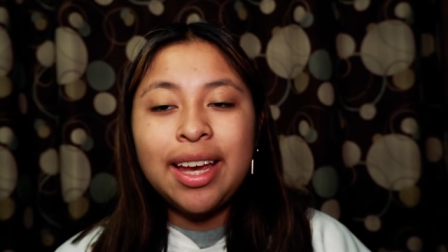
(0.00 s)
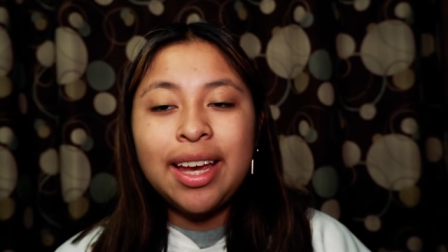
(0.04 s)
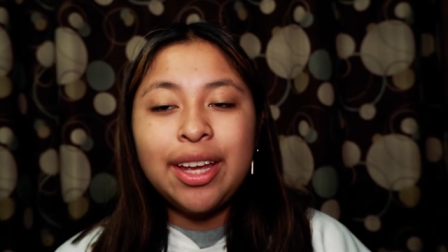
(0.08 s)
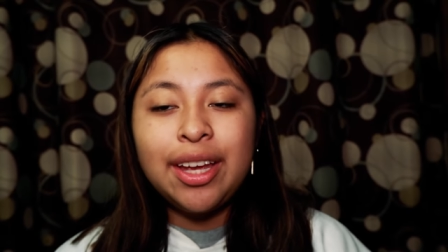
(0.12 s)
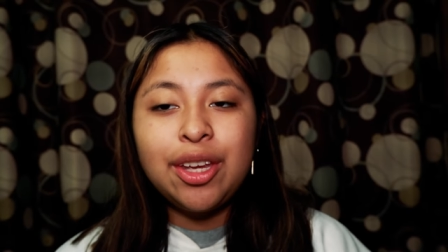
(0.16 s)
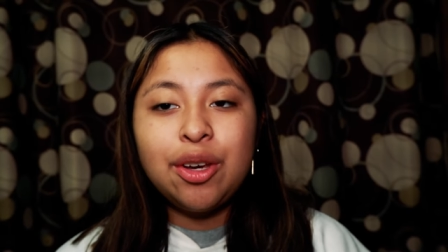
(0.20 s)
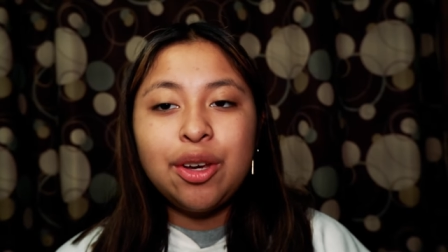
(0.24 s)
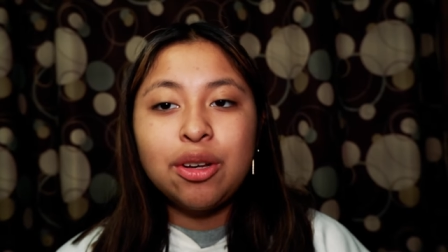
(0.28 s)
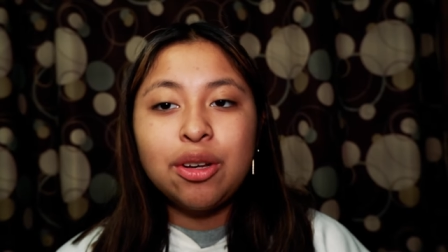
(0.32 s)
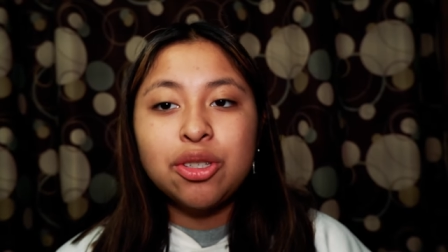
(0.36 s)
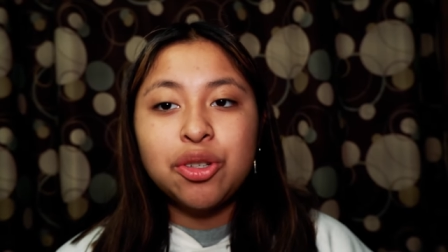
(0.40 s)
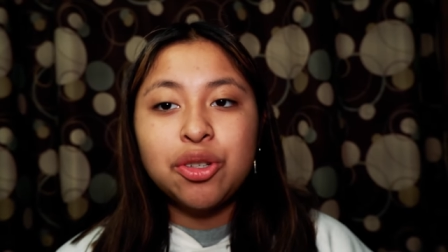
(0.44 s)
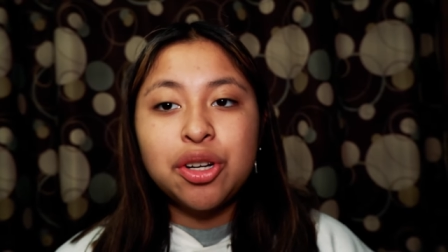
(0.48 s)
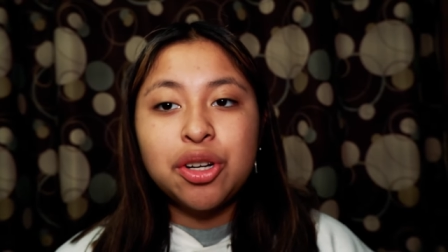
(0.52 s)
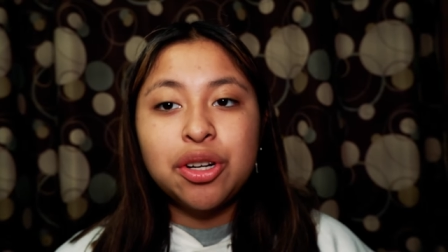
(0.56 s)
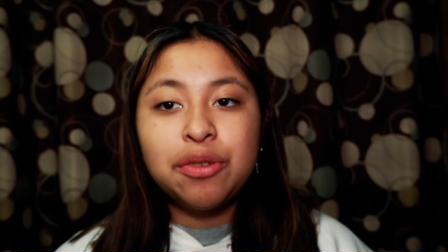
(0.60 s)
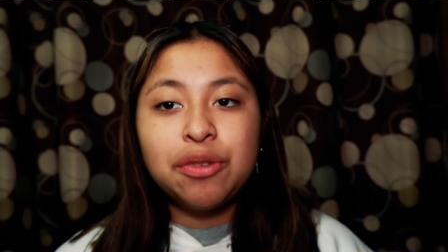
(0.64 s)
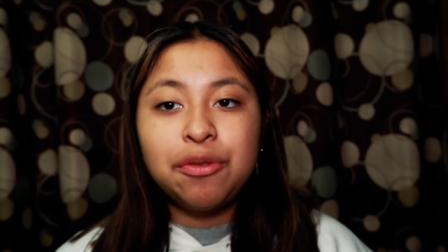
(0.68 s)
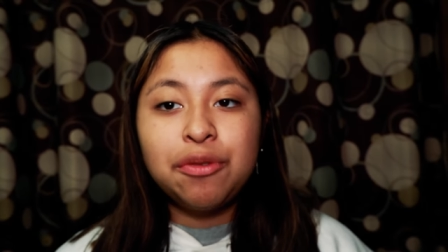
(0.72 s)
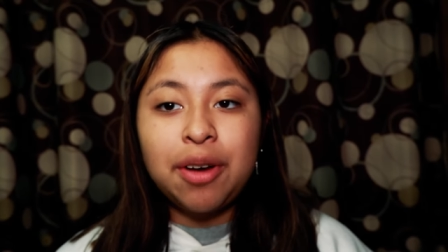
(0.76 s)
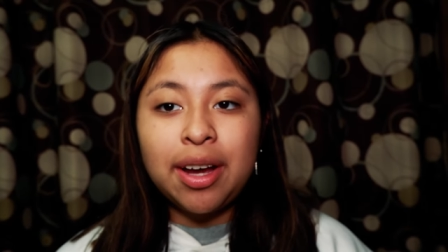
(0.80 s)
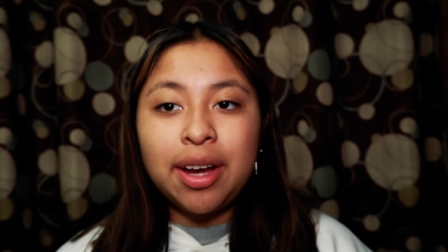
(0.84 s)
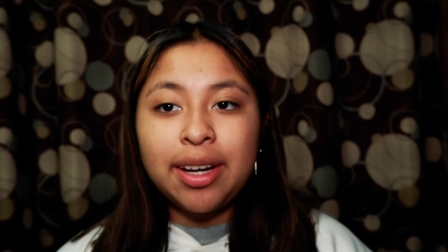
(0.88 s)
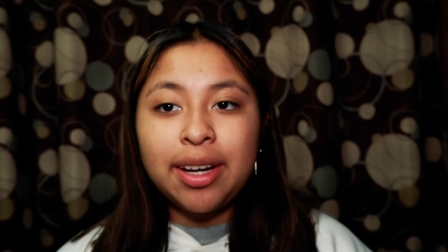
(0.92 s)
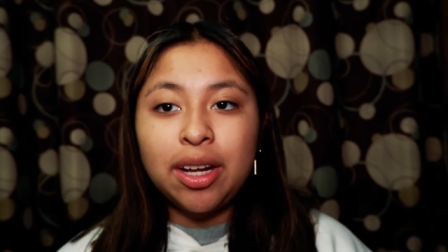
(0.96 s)
And you also need
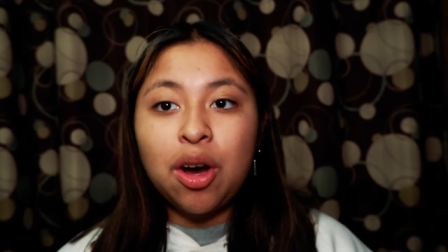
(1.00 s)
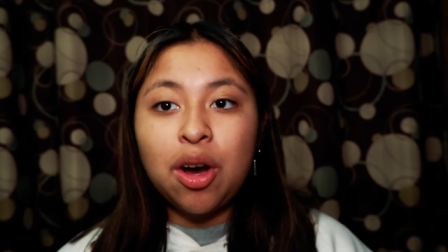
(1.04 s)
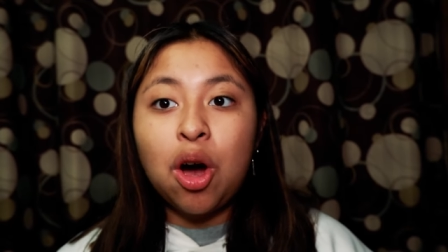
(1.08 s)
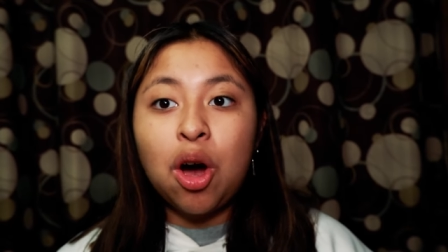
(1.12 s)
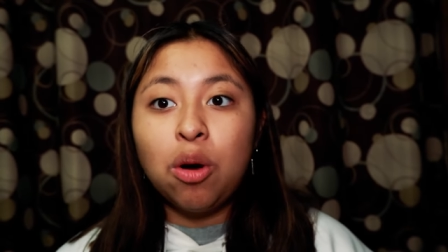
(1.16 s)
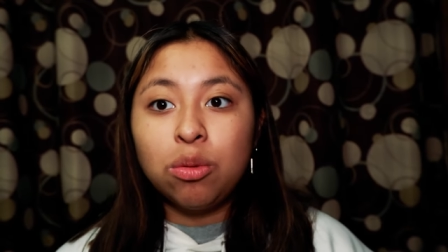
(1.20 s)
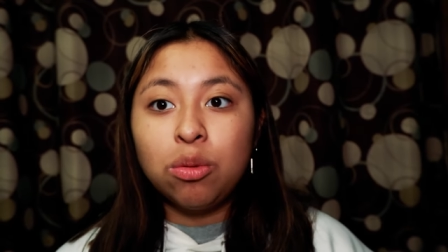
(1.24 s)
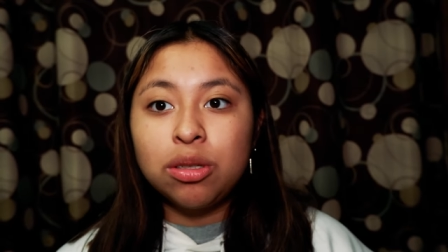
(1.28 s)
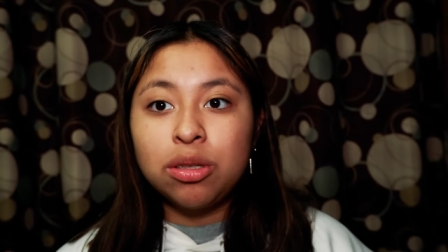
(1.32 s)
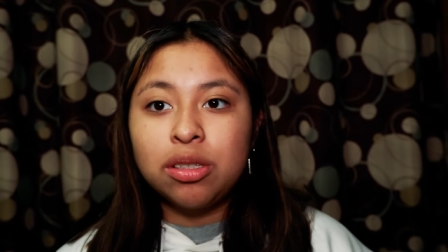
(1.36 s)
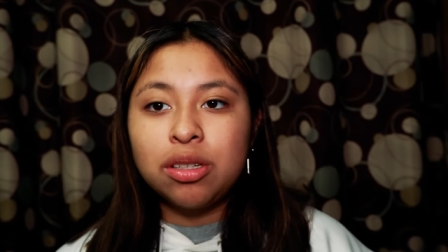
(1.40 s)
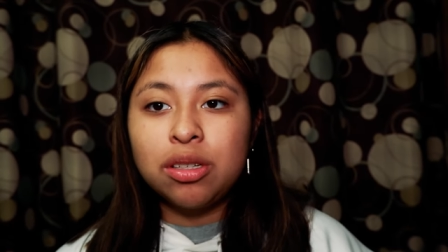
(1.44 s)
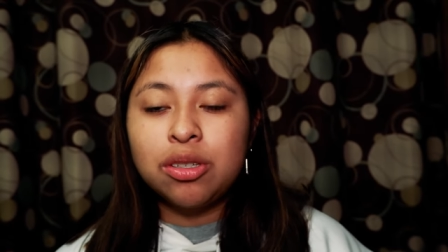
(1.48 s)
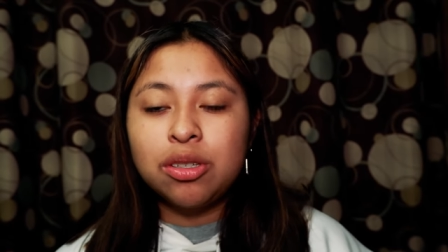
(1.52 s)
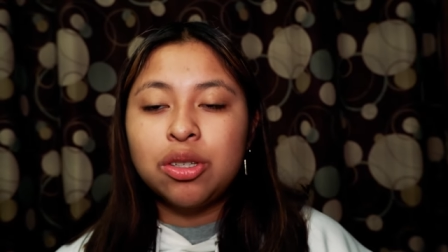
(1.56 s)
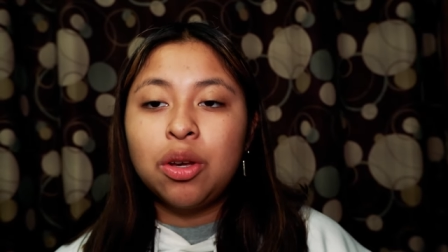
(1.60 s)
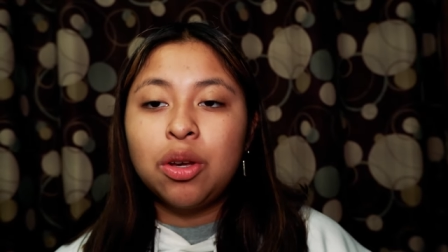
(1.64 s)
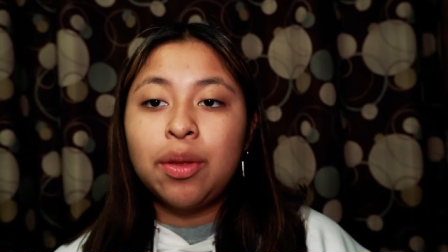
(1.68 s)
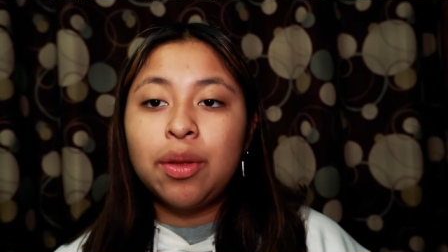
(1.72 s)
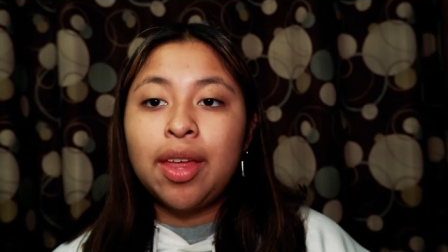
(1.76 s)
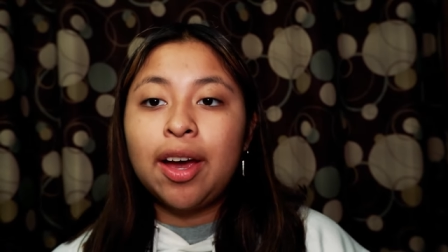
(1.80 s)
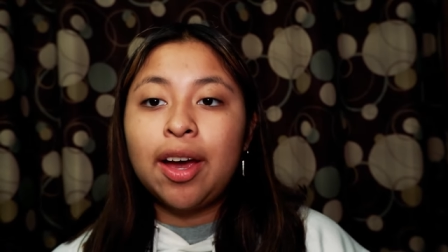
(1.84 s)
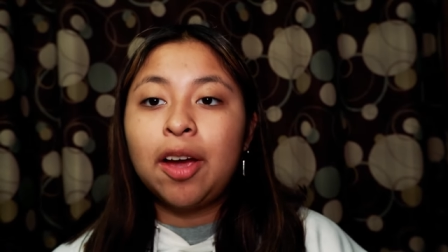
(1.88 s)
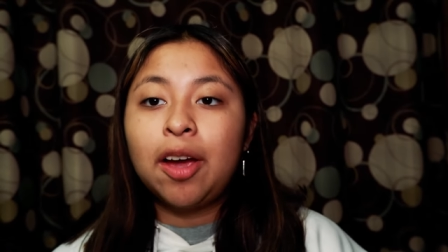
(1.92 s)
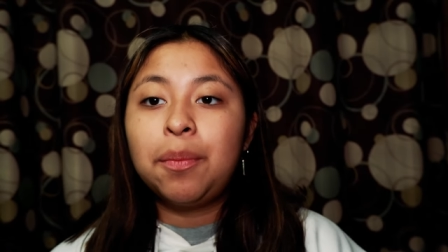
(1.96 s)
to find a host.
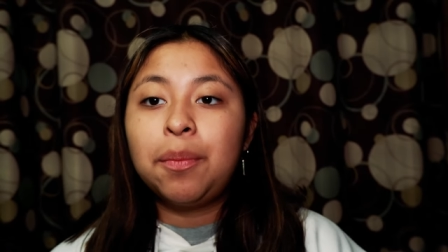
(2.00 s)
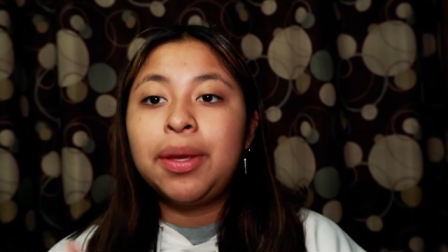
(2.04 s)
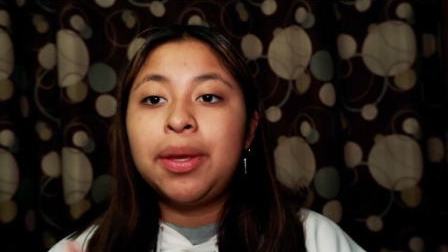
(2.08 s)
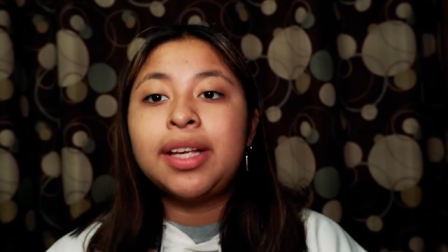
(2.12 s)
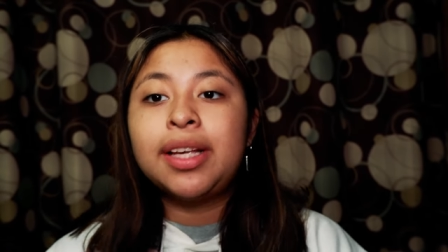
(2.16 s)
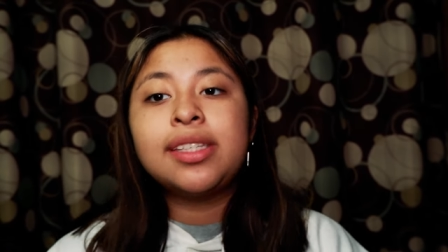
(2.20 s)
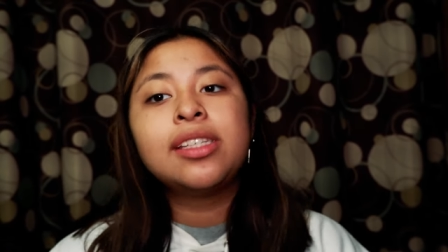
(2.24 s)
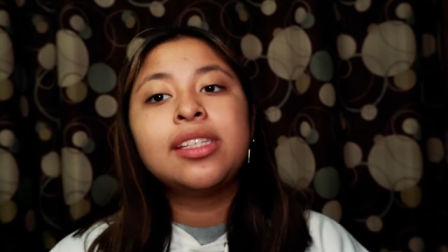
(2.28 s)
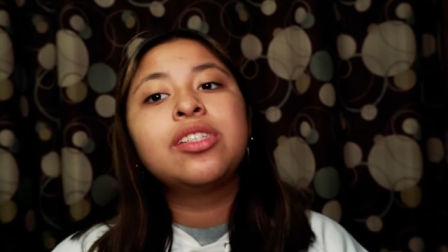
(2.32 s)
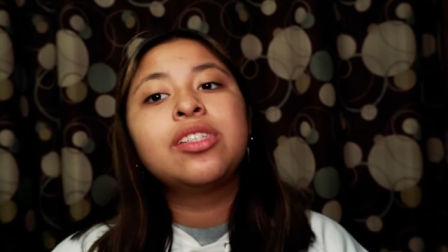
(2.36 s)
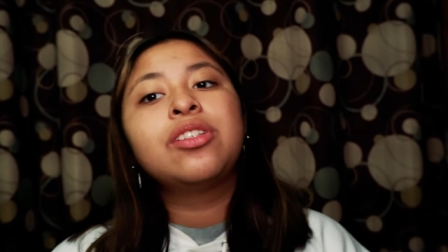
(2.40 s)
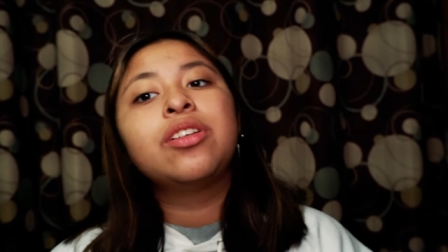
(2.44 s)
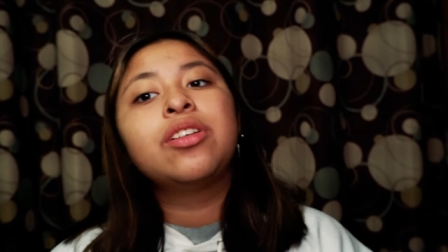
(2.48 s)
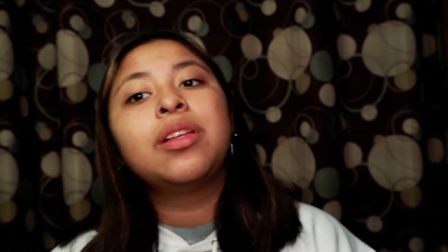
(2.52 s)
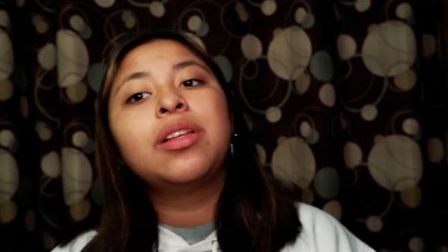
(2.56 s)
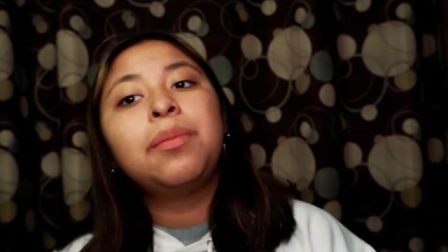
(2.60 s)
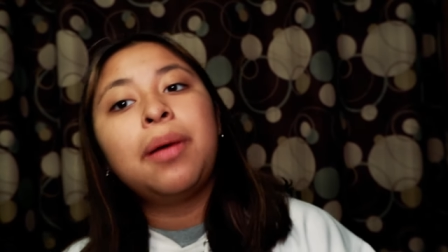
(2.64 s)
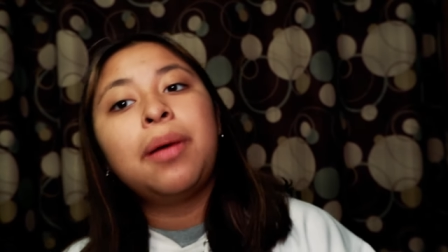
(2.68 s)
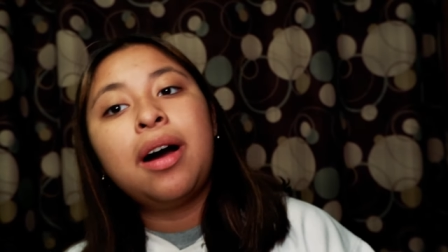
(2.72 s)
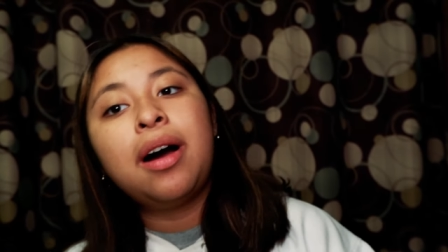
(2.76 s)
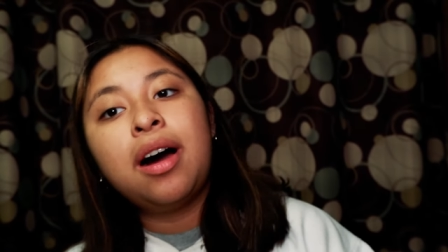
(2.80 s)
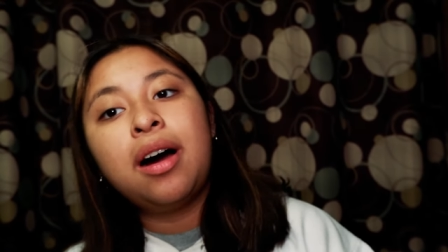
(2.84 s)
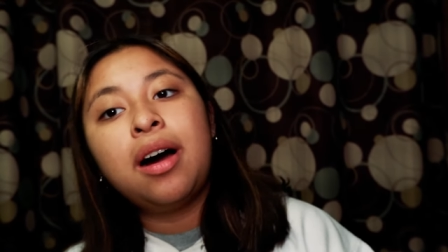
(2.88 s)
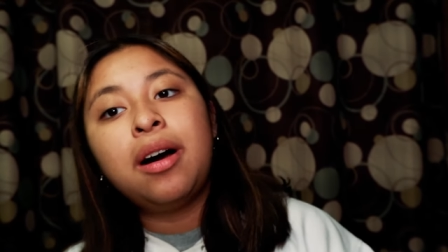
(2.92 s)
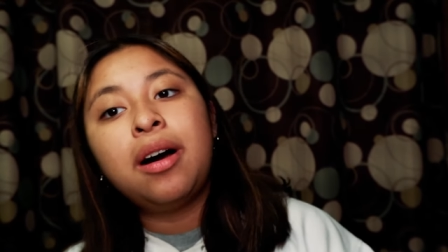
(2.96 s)
So that could be a sister, the
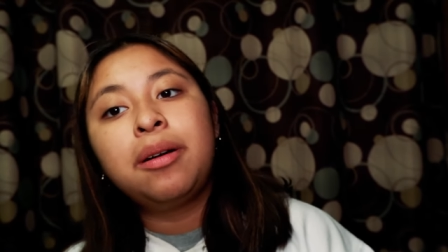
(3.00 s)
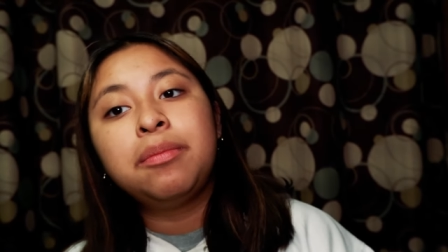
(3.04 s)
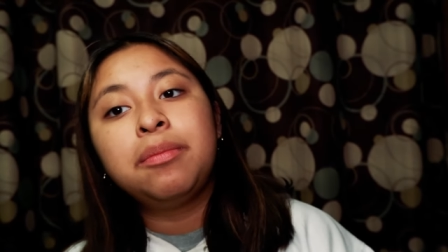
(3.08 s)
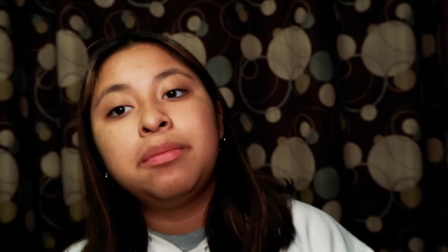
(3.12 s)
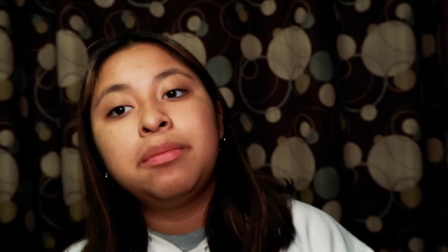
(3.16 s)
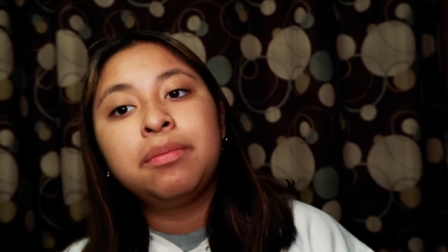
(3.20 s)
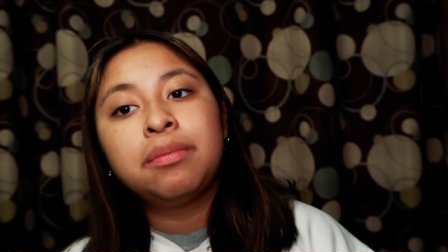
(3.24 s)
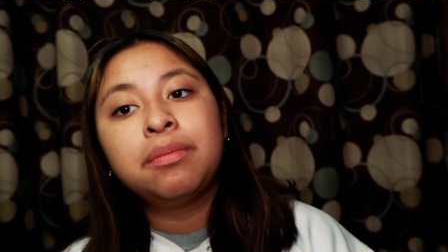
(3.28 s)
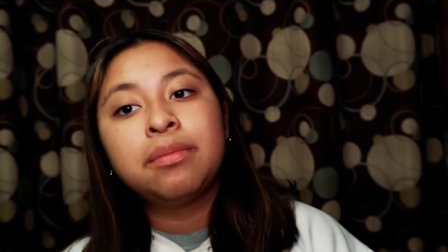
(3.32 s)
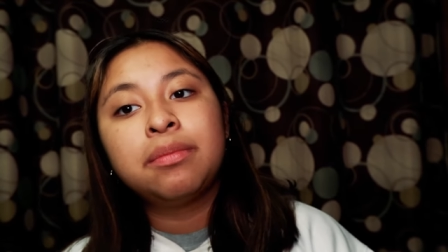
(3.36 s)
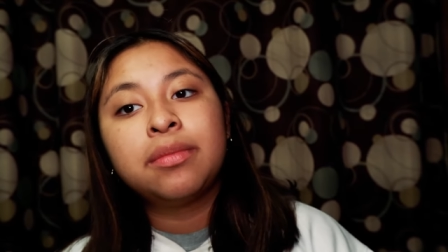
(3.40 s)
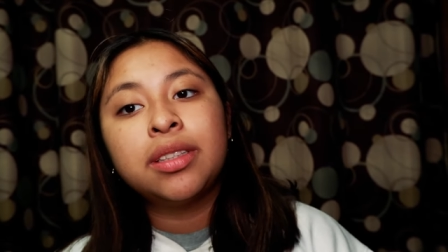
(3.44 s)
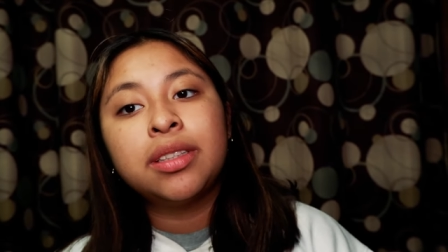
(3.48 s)
mom,